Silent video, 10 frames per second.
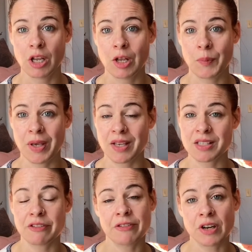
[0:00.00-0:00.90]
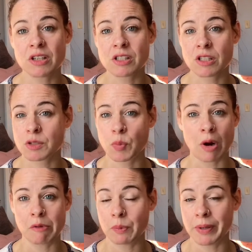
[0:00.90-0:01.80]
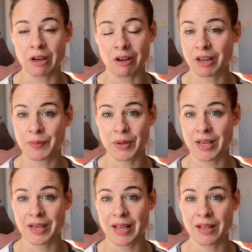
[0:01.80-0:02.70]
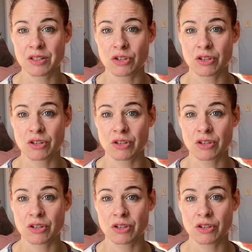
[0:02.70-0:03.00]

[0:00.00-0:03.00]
because at first there's probably not going to be any answers,